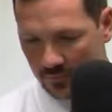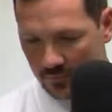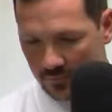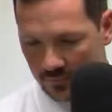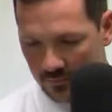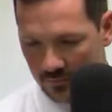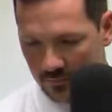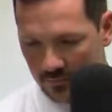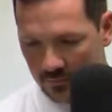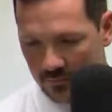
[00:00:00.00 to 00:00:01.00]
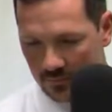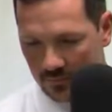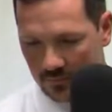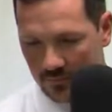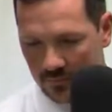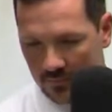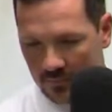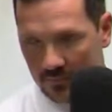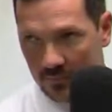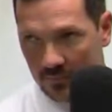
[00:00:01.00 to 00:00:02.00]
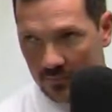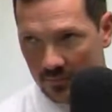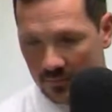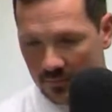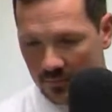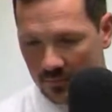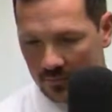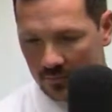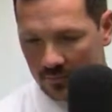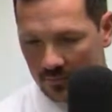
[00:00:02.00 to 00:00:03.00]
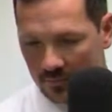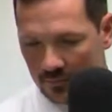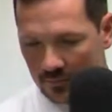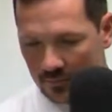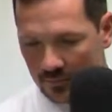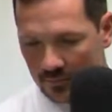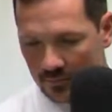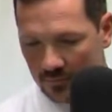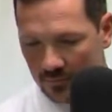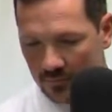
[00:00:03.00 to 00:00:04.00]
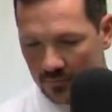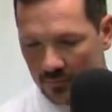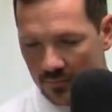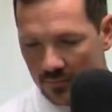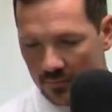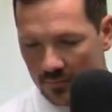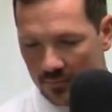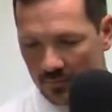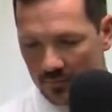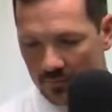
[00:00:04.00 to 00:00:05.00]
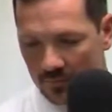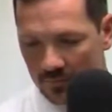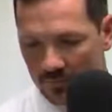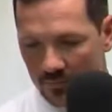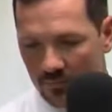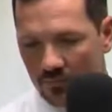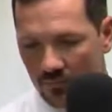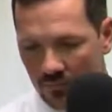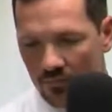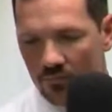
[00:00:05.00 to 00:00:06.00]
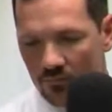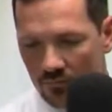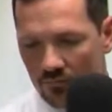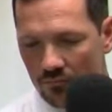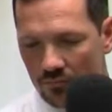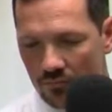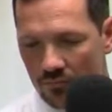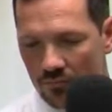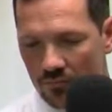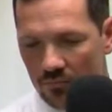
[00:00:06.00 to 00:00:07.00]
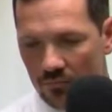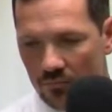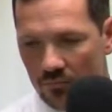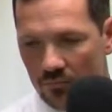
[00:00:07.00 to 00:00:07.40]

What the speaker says: The person shown says nothing.